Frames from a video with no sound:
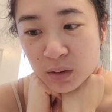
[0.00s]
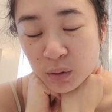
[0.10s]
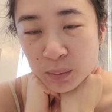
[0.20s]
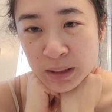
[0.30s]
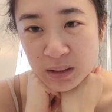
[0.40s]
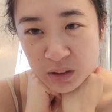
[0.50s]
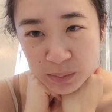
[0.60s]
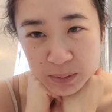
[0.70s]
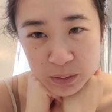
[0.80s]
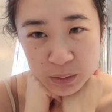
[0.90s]
through my
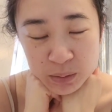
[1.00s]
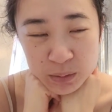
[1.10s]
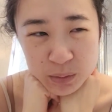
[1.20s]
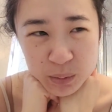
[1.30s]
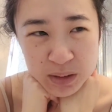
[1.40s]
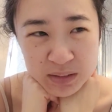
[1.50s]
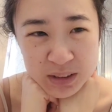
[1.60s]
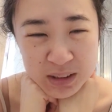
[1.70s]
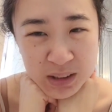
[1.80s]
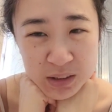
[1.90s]
HMO or whatever
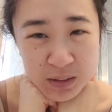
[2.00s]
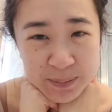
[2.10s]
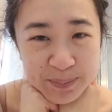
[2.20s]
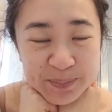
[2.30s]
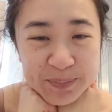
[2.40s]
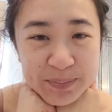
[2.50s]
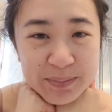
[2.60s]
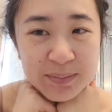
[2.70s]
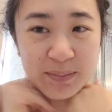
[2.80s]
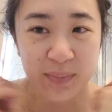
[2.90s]
it's called,
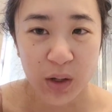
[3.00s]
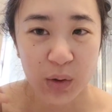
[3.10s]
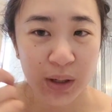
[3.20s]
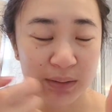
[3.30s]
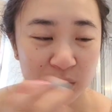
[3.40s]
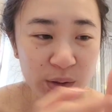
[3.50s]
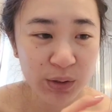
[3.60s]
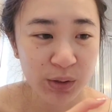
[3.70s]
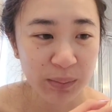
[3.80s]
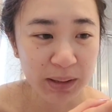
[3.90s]
you have to go to
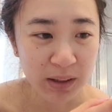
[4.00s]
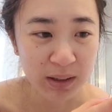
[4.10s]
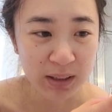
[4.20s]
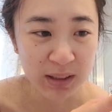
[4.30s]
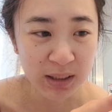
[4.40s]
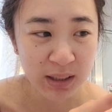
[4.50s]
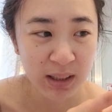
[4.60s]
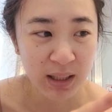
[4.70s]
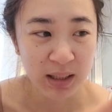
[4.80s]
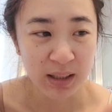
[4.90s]
your main doctor.
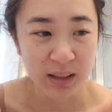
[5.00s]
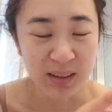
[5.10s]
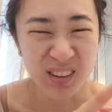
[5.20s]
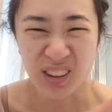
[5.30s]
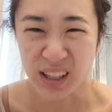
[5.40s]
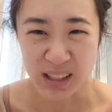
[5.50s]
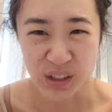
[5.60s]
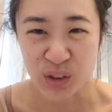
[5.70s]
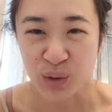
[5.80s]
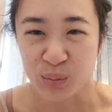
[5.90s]
They're gonna look at
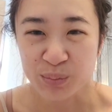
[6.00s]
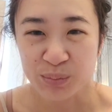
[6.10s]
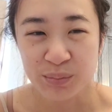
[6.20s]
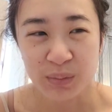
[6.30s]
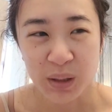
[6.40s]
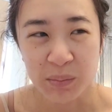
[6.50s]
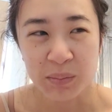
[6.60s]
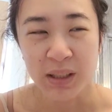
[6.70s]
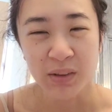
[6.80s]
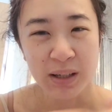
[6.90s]
you. Um,
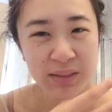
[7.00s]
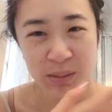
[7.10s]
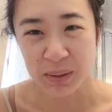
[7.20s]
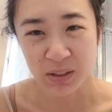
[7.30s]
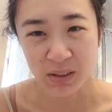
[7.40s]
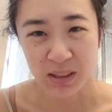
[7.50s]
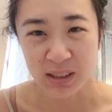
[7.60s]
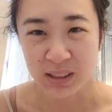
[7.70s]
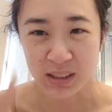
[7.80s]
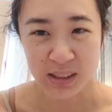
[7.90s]
they don't have a specialty
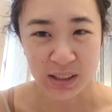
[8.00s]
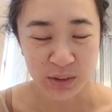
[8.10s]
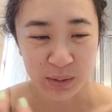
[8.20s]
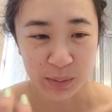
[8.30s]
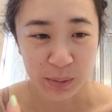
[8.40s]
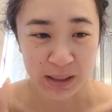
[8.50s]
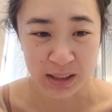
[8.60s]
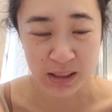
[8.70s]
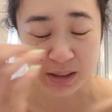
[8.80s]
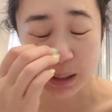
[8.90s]
because they're a general
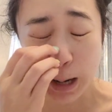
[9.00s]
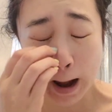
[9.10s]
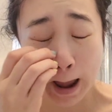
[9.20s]
practitioner.